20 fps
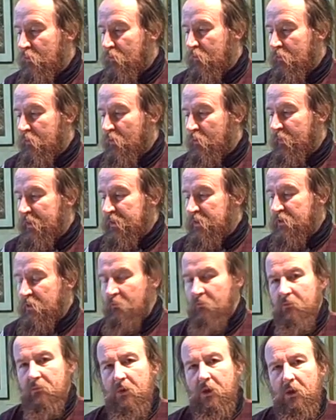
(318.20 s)
there'll be some
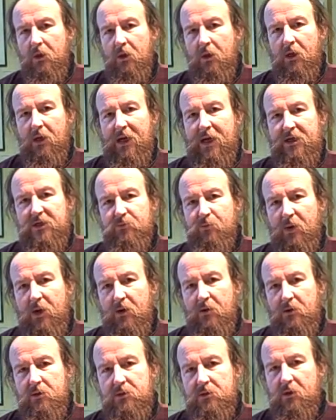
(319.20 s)
glass
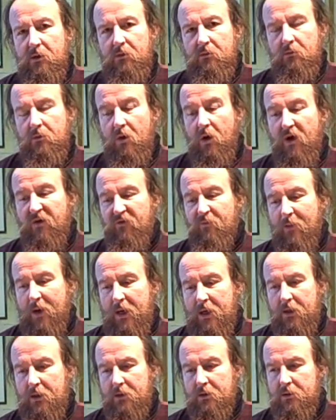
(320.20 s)
blowers and knife
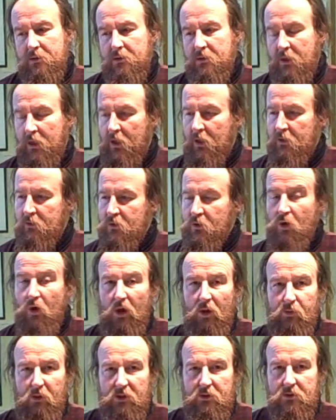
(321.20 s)
makers and
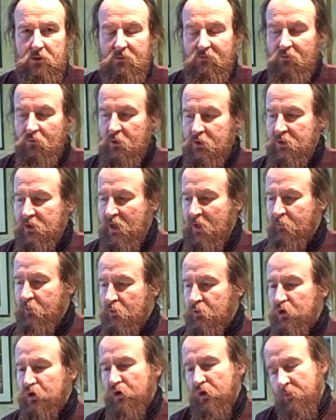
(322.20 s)
cobblers, for example,
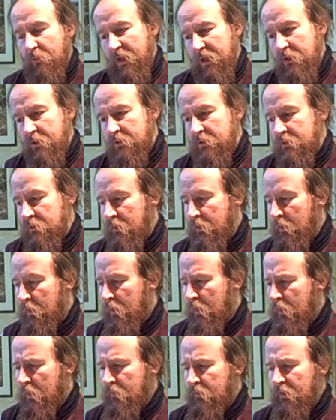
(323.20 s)
shoemakers.
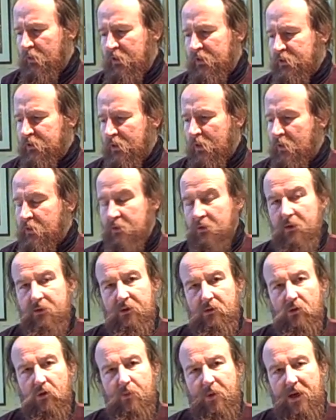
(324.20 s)
The list goes on.
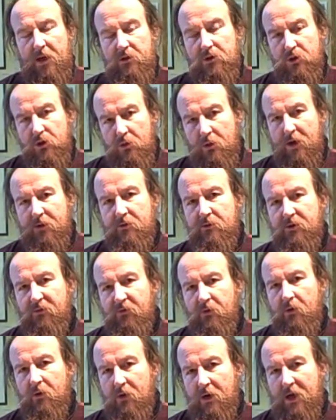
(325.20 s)
There are about 200
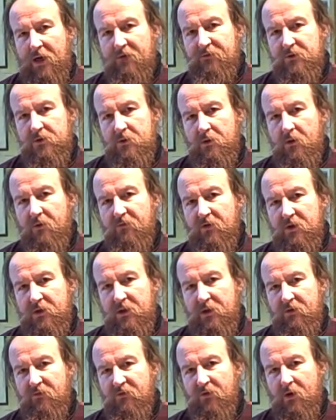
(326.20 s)
different crafts that I've
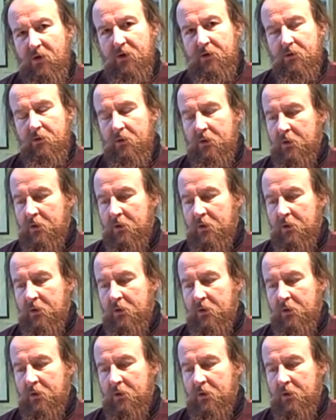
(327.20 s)
identified